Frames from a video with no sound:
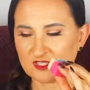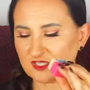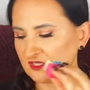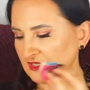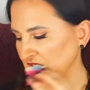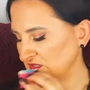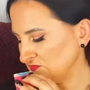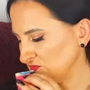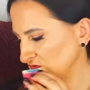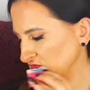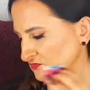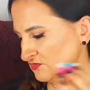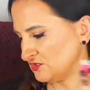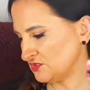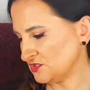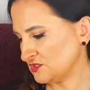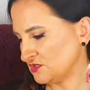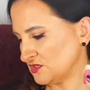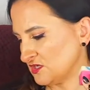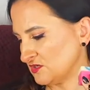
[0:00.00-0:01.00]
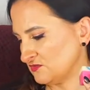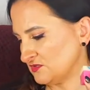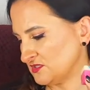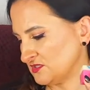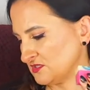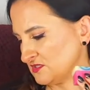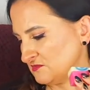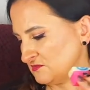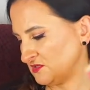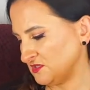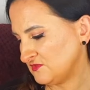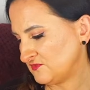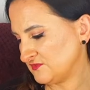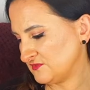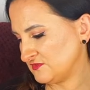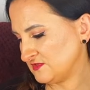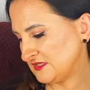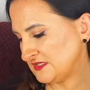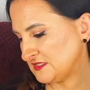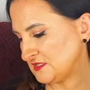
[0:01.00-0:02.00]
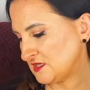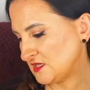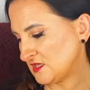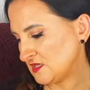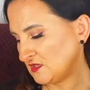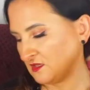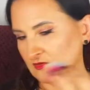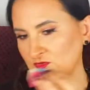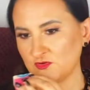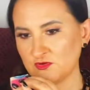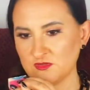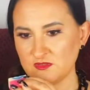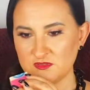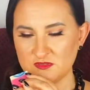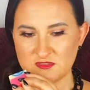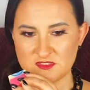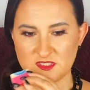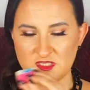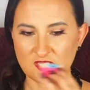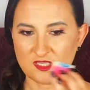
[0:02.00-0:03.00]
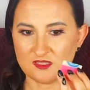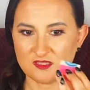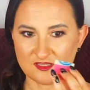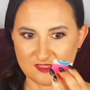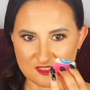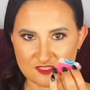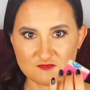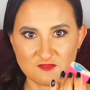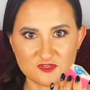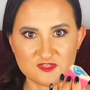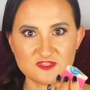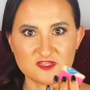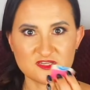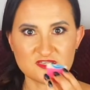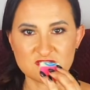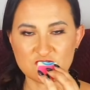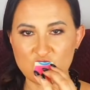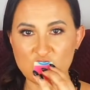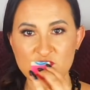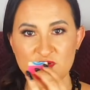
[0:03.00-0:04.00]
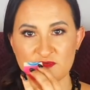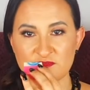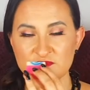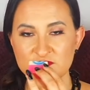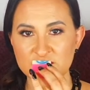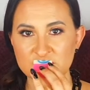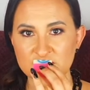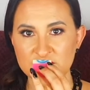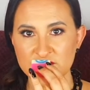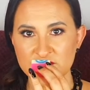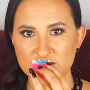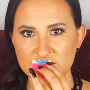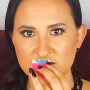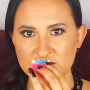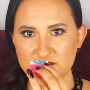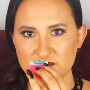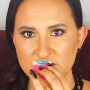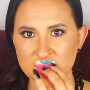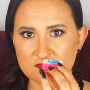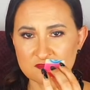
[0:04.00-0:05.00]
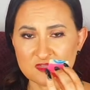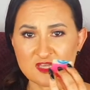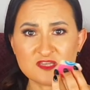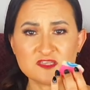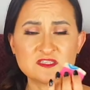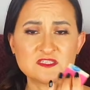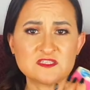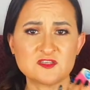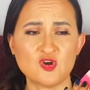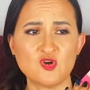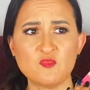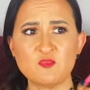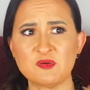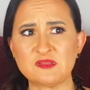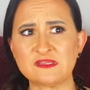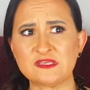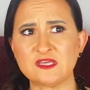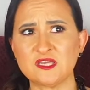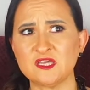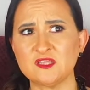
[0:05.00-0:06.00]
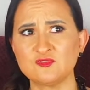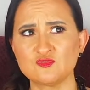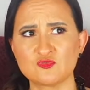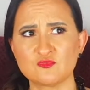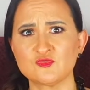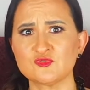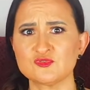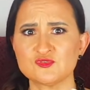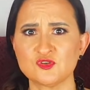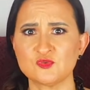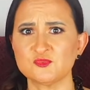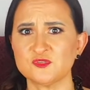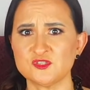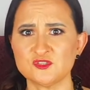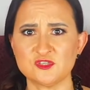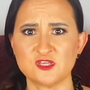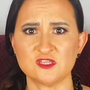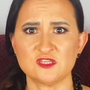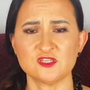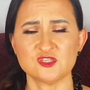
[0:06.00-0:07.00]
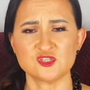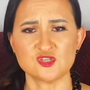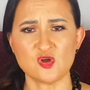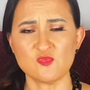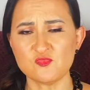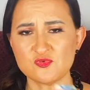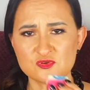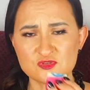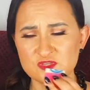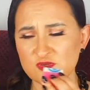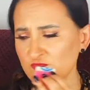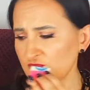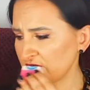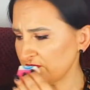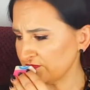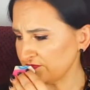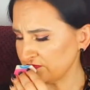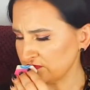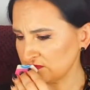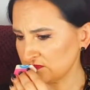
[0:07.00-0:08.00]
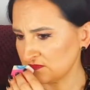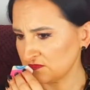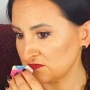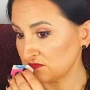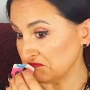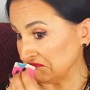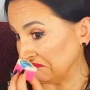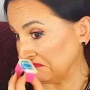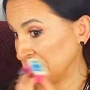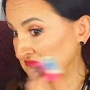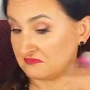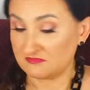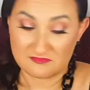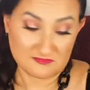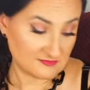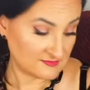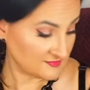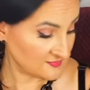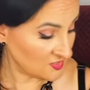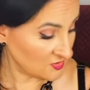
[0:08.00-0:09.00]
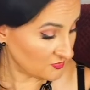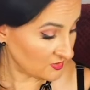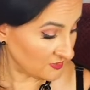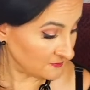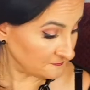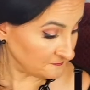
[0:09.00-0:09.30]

I'm not really sure how this can be aphrodisiac or intoxicating. It smells like soap. Nice soap, but like a normal soap that you get in a shop or somewhere. Okay.